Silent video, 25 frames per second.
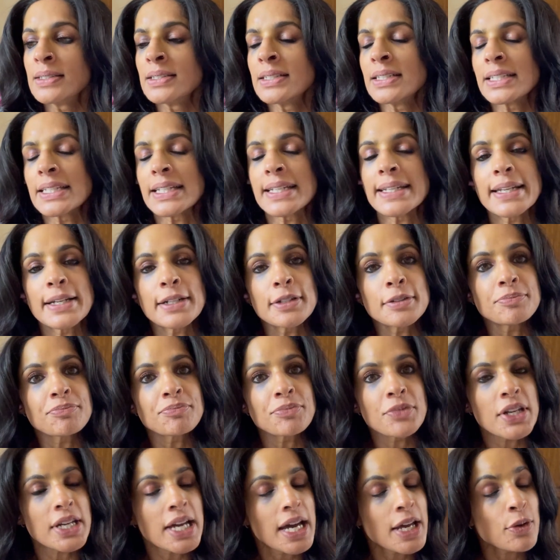you know,
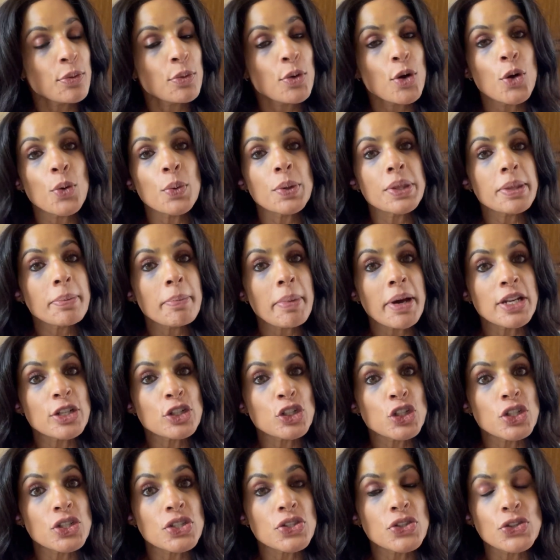you got to roll with the
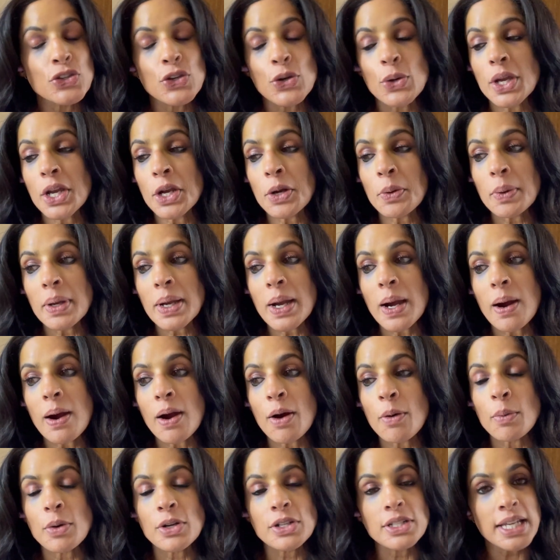punches. So here we
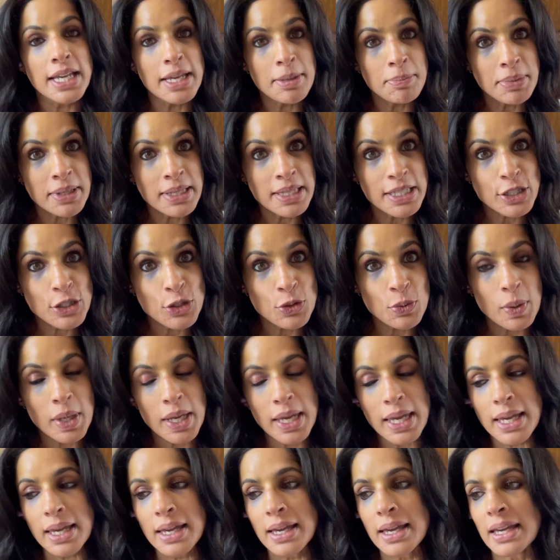are. We're taping this
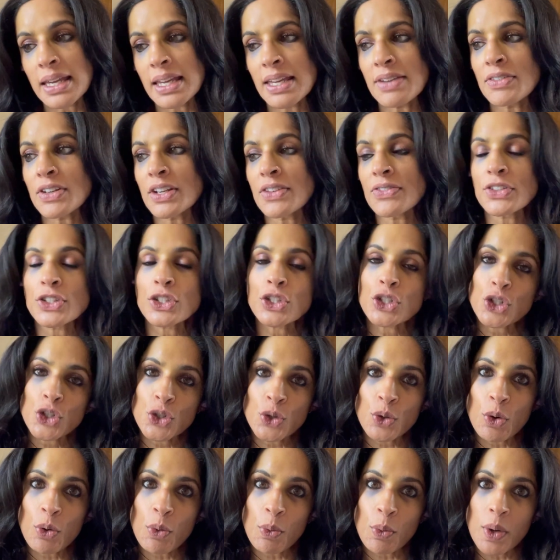week, even if it's a
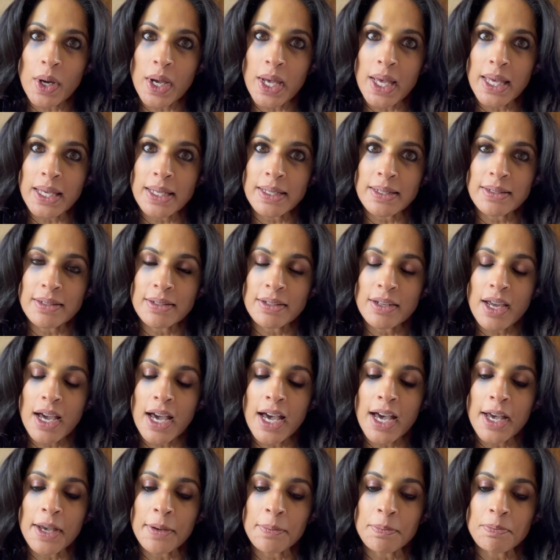short one.
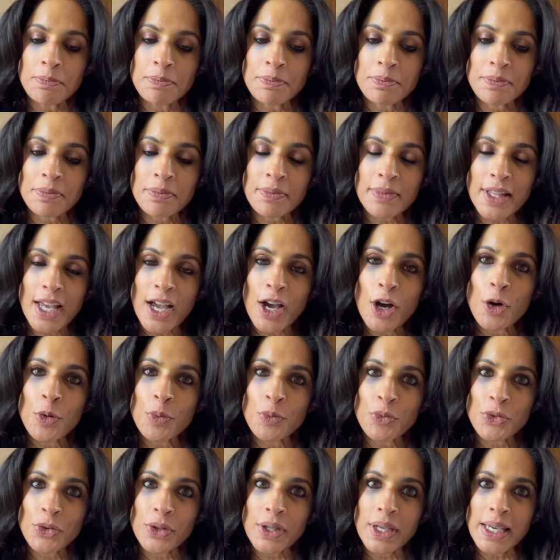
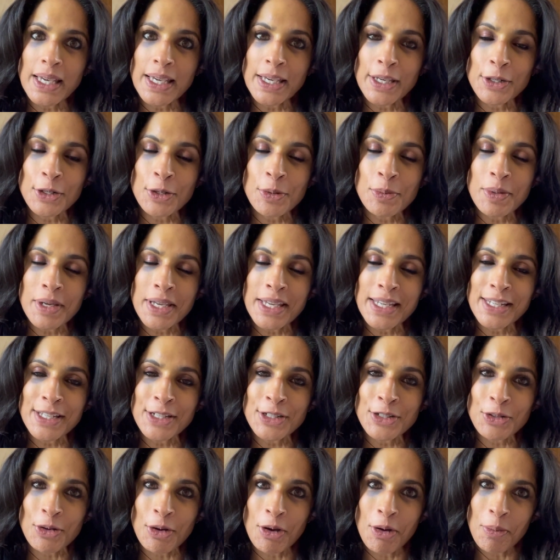Hopefully it'll be an
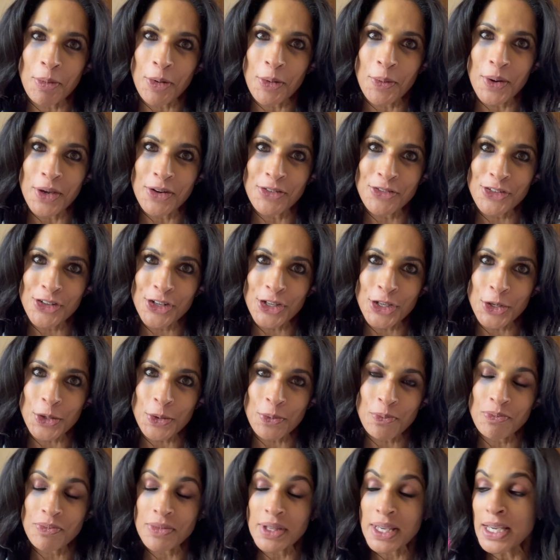enjoyable one for you.
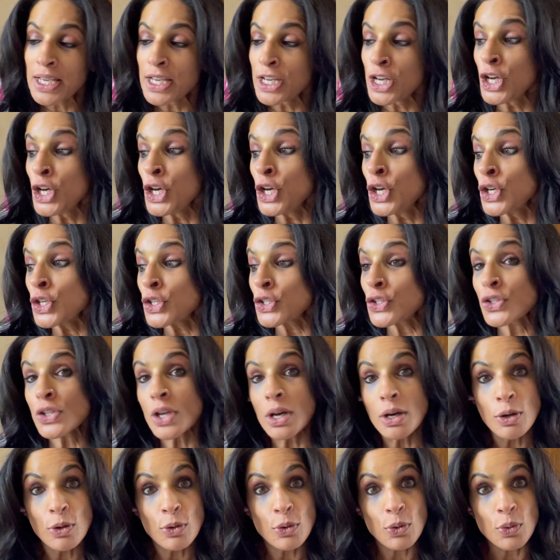
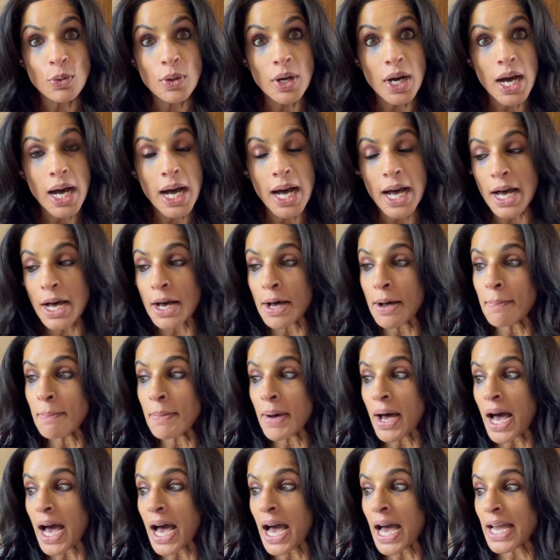So
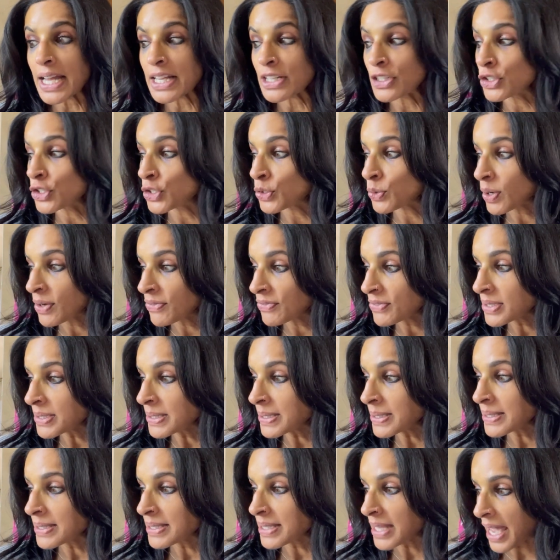I do have to
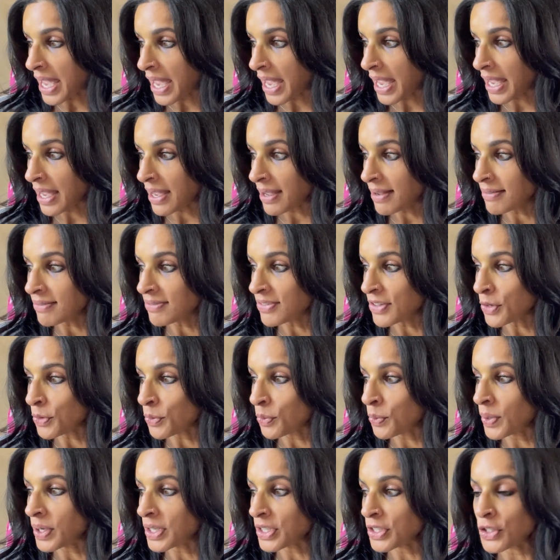say that
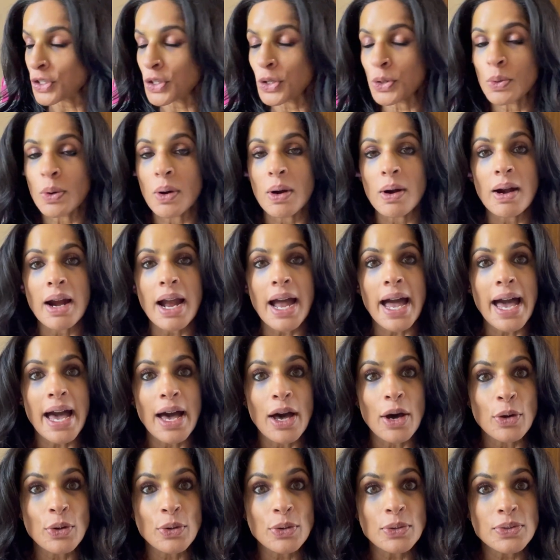when you are
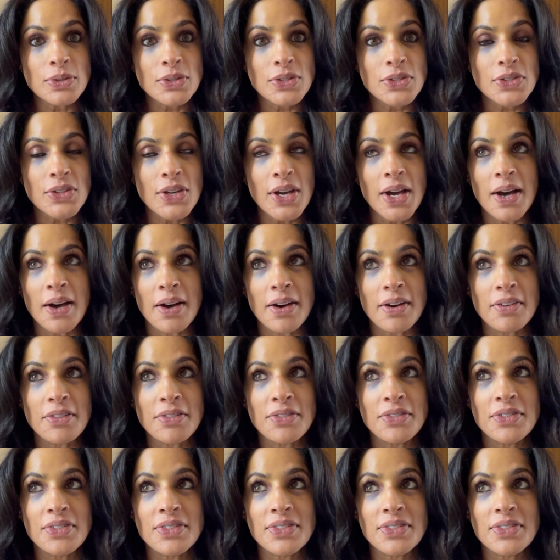out of